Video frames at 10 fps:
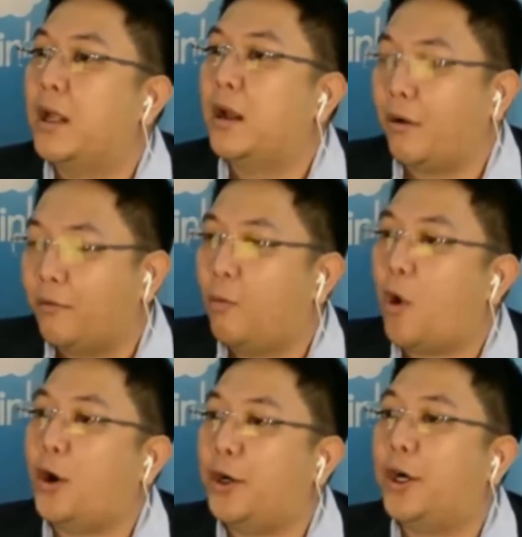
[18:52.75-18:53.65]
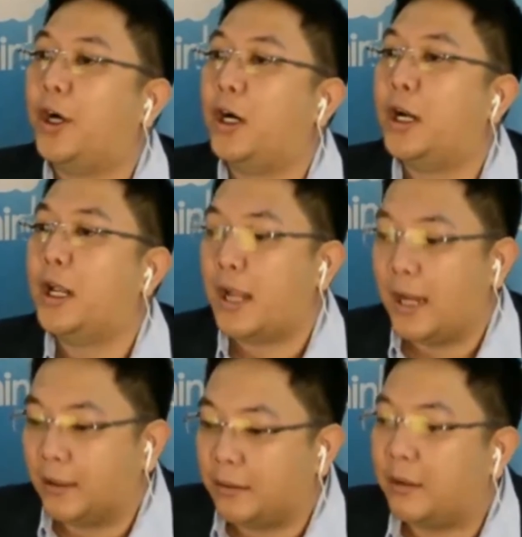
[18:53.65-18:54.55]
of water
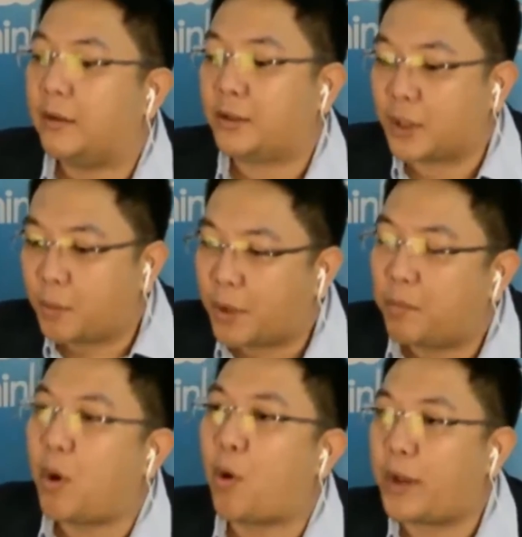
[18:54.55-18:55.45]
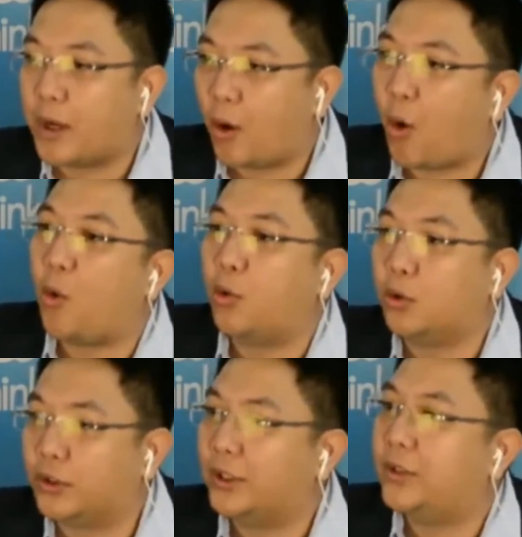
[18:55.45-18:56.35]
and someone poking holes
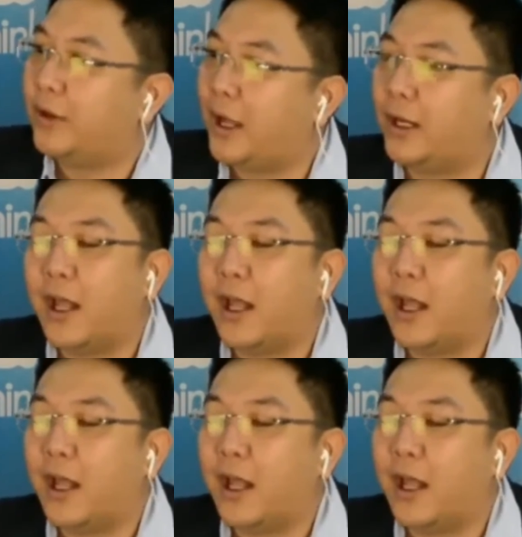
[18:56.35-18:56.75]
into that.